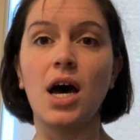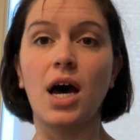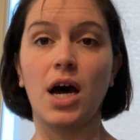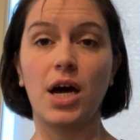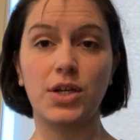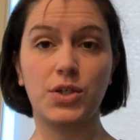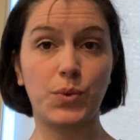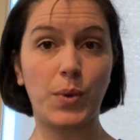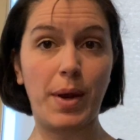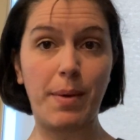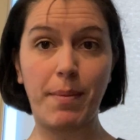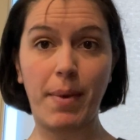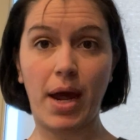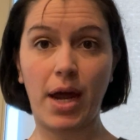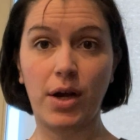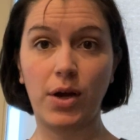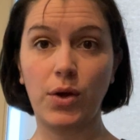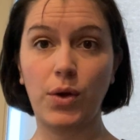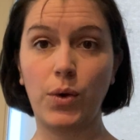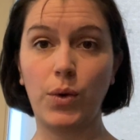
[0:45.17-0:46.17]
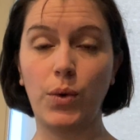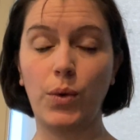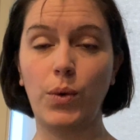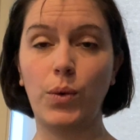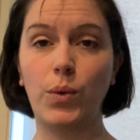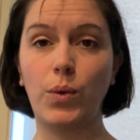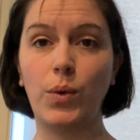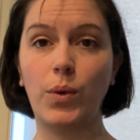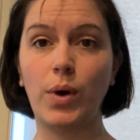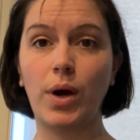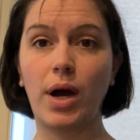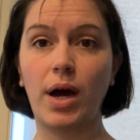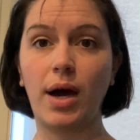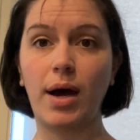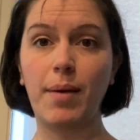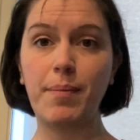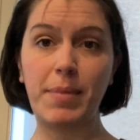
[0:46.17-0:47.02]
a sweet man who uh,